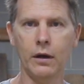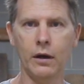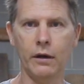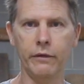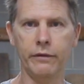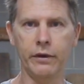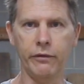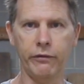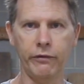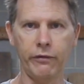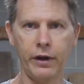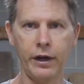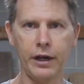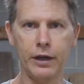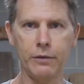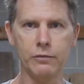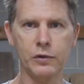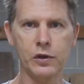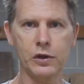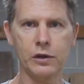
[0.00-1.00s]
of the
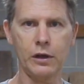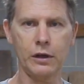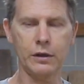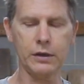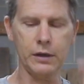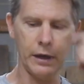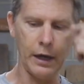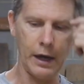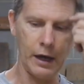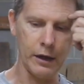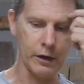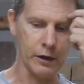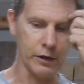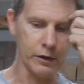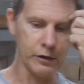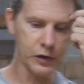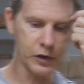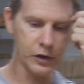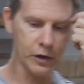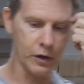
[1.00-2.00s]
frames stuck
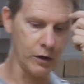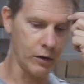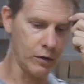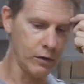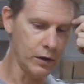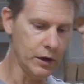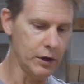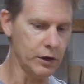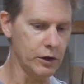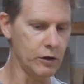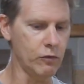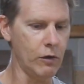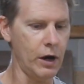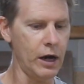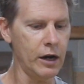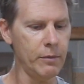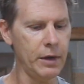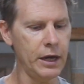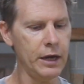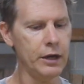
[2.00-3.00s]
together. So you
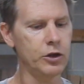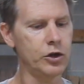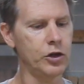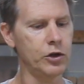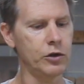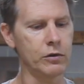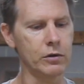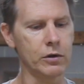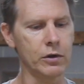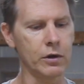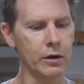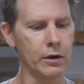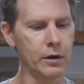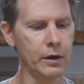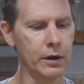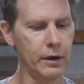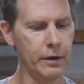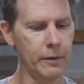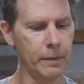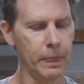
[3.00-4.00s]
want to make
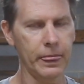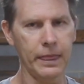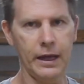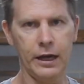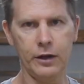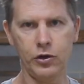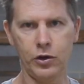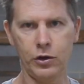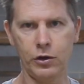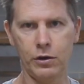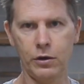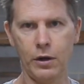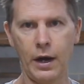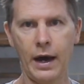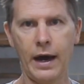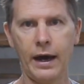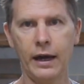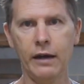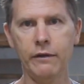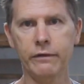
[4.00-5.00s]
sure that your
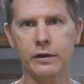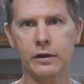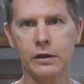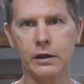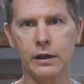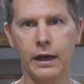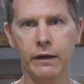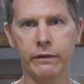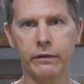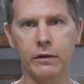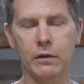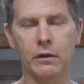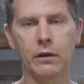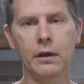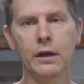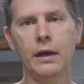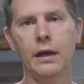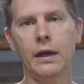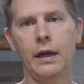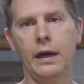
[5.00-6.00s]
hive is
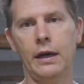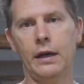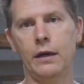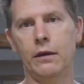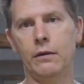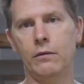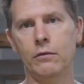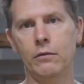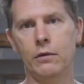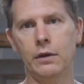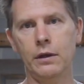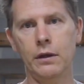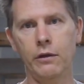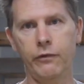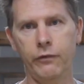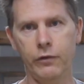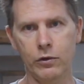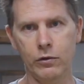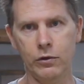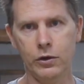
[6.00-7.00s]
level, and
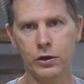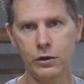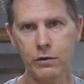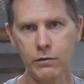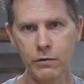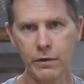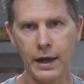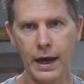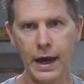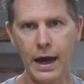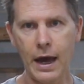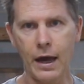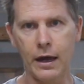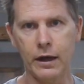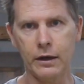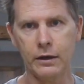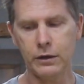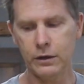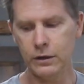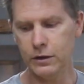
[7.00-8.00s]
if you do
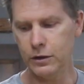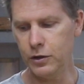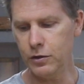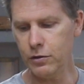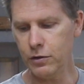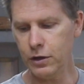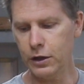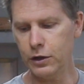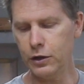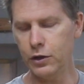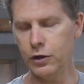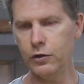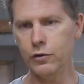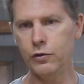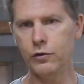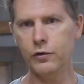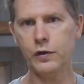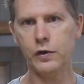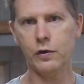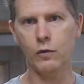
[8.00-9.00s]
that, you can
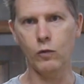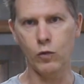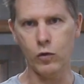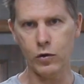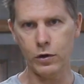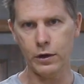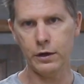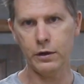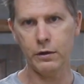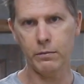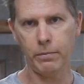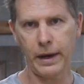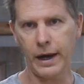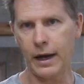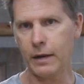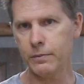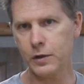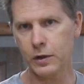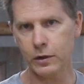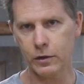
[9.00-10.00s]
use wood
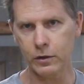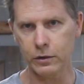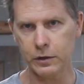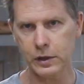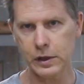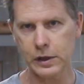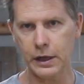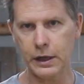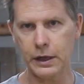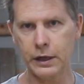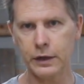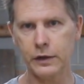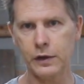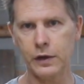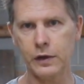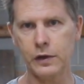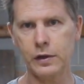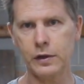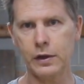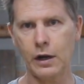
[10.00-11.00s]
popsicle sticks
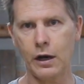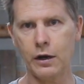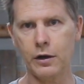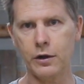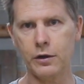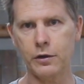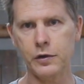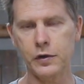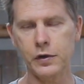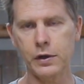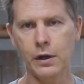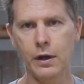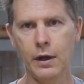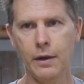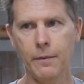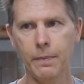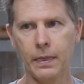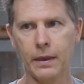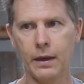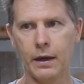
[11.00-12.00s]
as starters.
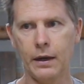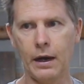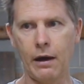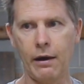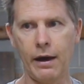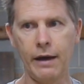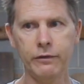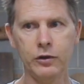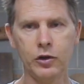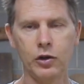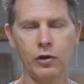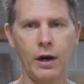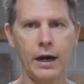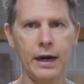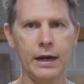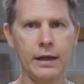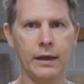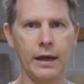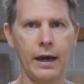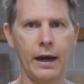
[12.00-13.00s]
Now I've
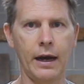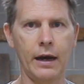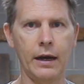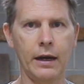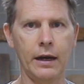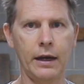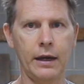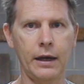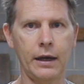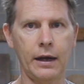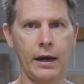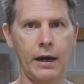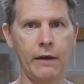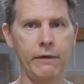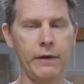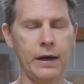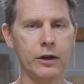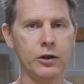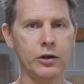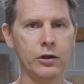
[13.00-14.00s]
tried that and
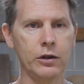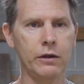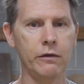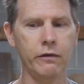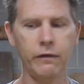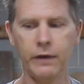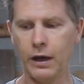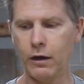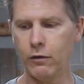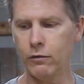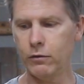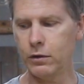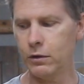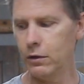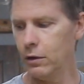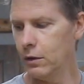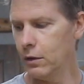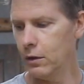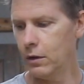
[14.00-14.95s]
I've actually found